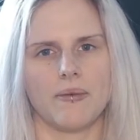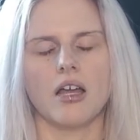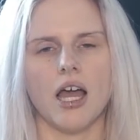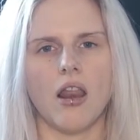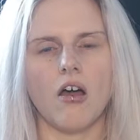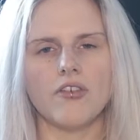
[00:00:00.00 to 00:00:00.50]
A
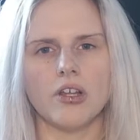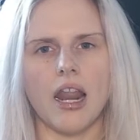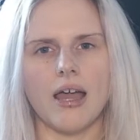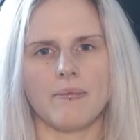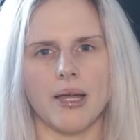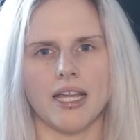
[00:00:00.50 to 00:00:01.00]
lot of
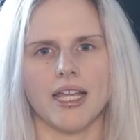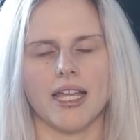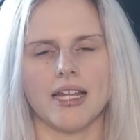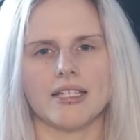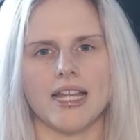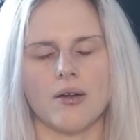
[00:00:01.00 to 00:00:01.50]
online banking
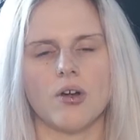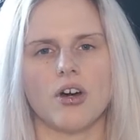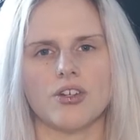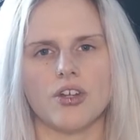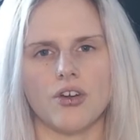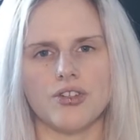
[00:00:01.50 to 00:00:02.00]
has now
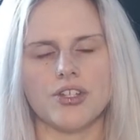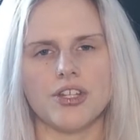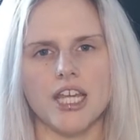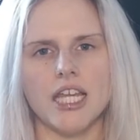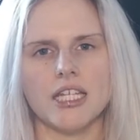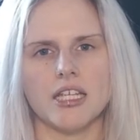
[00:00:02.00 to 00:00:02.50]
cottoned onto
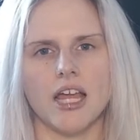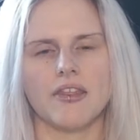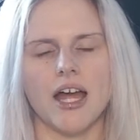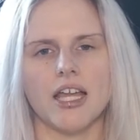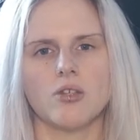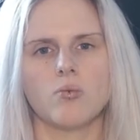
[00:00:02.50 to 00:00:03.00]
this, and
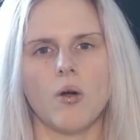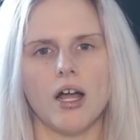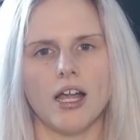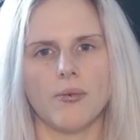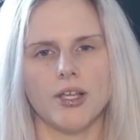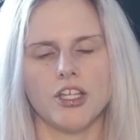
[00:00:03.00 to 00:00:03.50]
that is
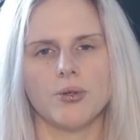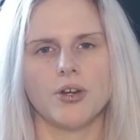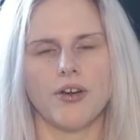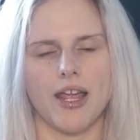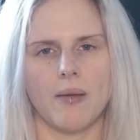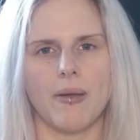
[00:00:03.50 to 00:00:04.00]
why when you
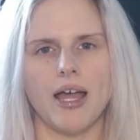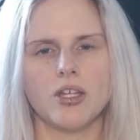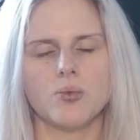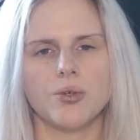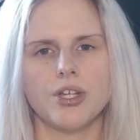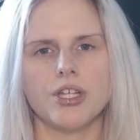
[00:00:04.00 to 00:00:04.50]
create a
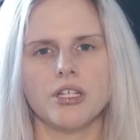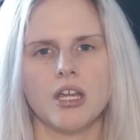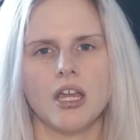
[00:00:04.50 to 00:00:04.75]
password,